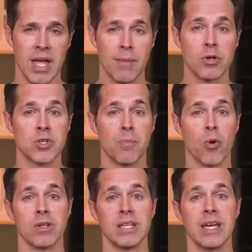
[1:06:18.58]
Most
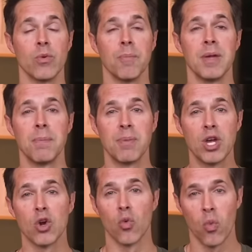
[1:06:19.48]
importantly, it would be
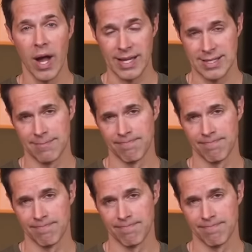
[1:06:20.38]
pure white.